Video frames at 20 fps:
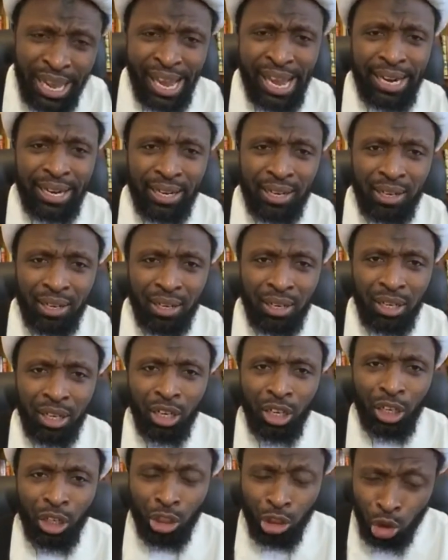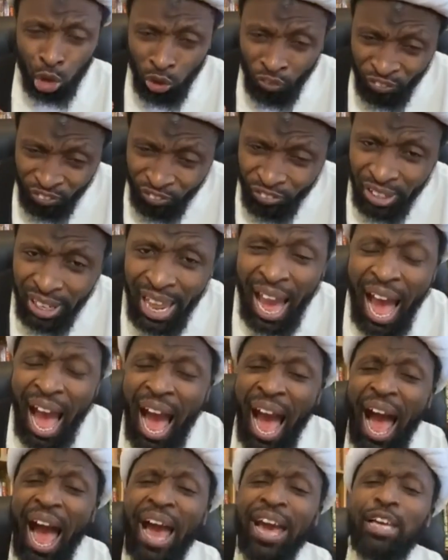can to
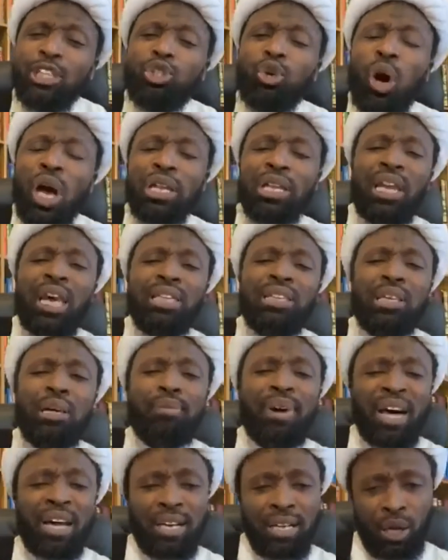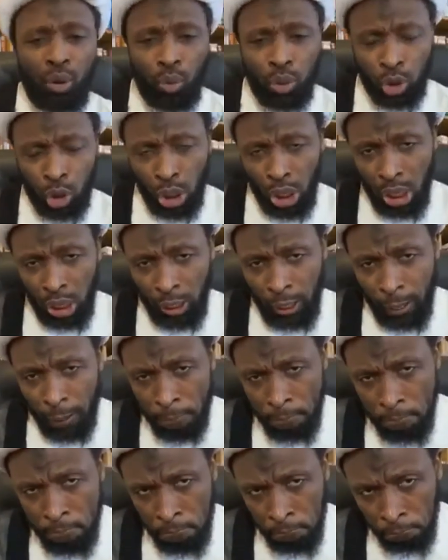fly to Allah Tabaraka wa Ta'ala.
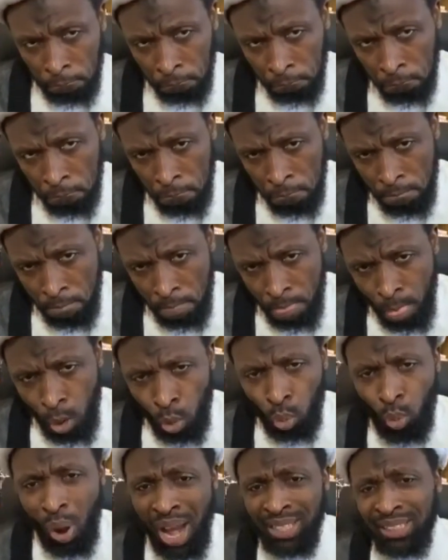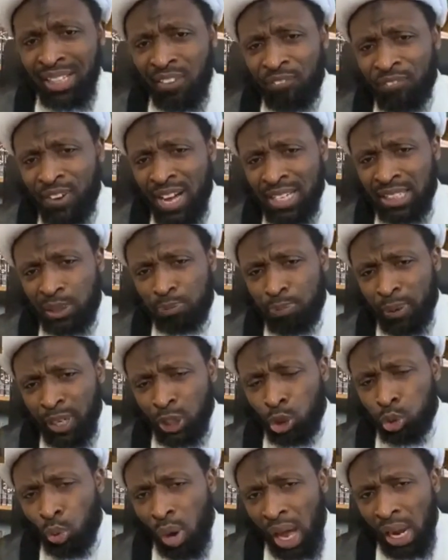What's the first
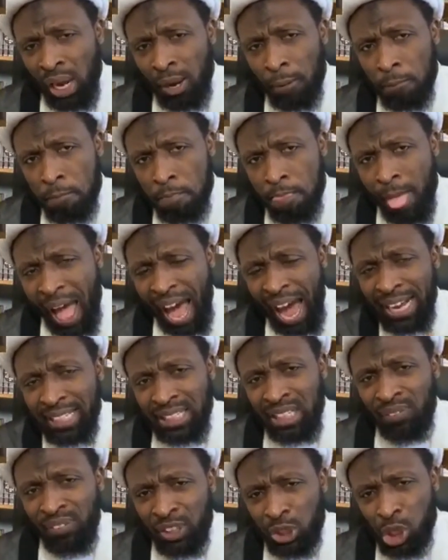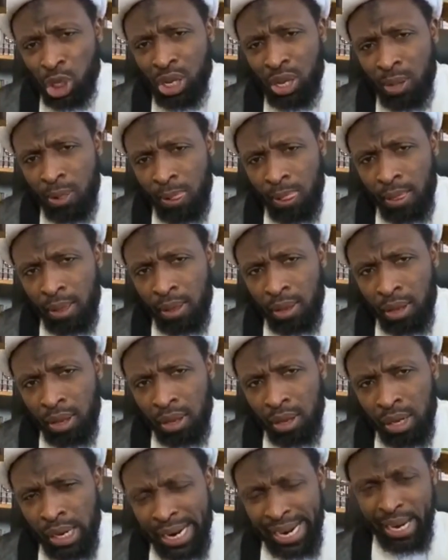spiritual activity
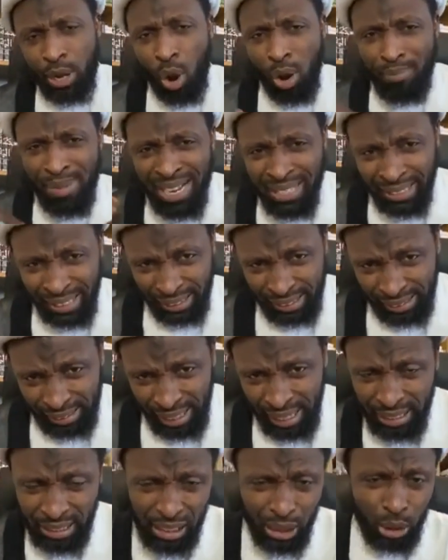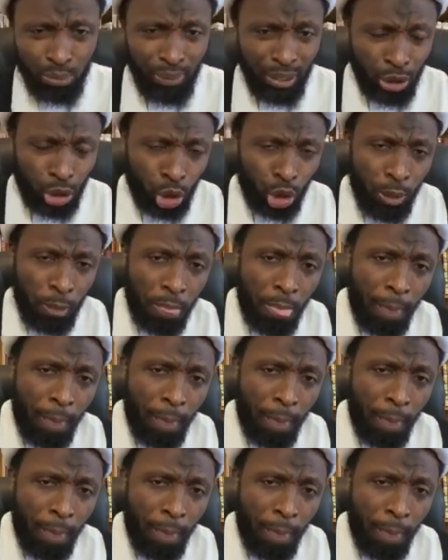recommended in this month?